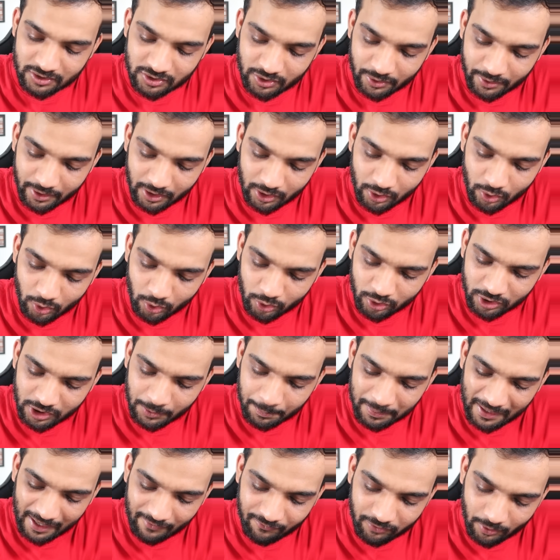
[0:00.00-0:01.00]
So it will go to
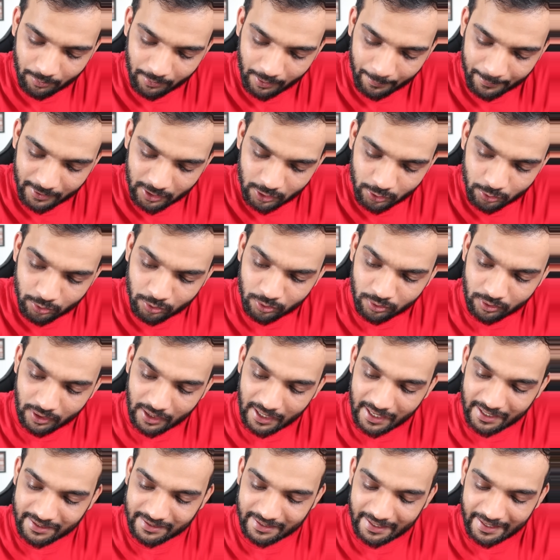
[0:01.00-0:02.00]
the platform number
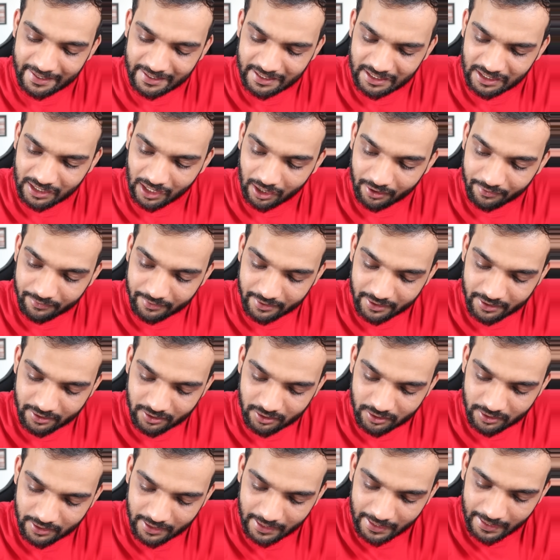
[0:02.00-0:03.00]
two at
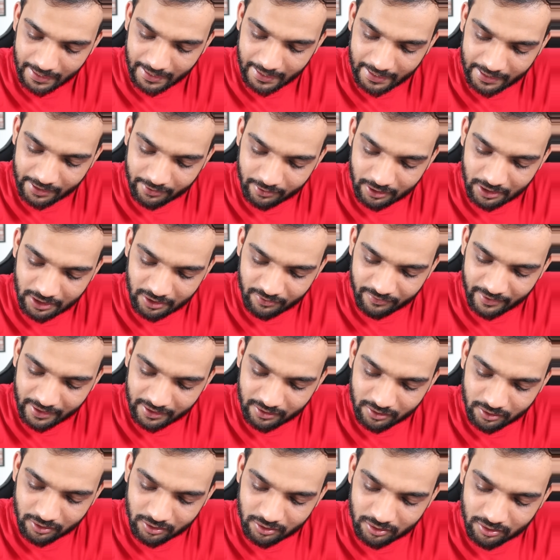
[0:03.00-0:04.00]
1800 and it will leave
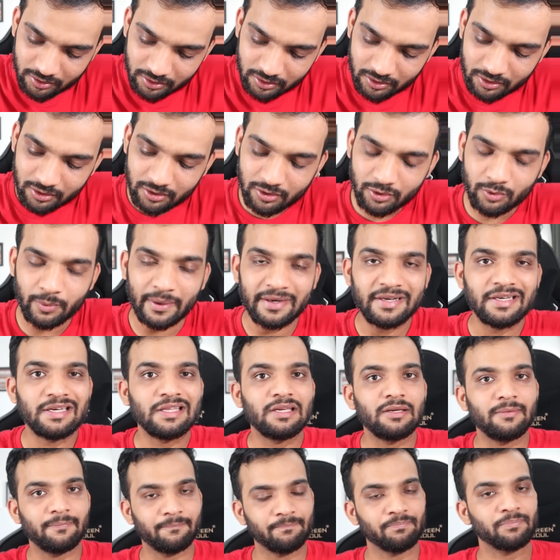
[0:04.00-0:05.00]
at
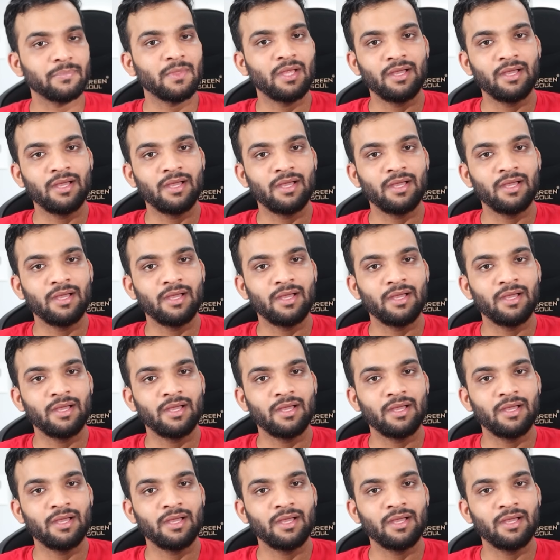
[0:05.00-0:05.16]
20.